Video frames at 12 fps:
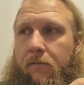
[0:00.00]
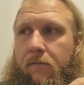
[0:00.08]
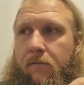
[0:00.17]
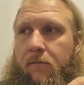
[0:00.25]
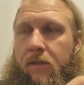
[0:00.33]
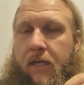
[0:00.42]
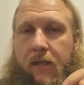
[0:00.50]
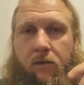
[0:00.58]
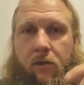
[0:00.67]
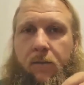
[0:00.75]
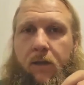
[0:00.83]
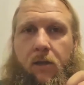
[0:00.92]
Santo
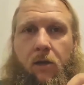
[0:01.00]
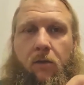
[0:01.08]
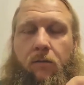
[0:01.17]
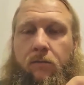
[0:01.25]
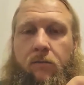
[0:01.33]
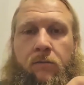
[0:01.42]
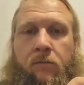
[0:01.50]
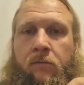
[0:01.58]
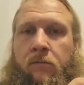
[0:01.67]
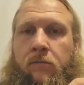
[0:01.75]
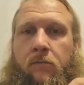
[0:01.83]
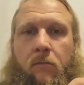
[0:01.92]
Domingo,
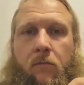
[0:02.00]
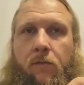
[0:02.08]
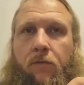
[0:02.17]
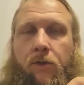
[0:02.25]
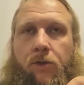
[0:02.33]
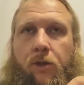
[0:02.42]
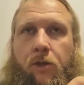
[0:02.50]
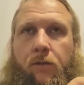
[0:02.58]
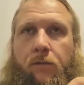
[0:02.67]
for sure.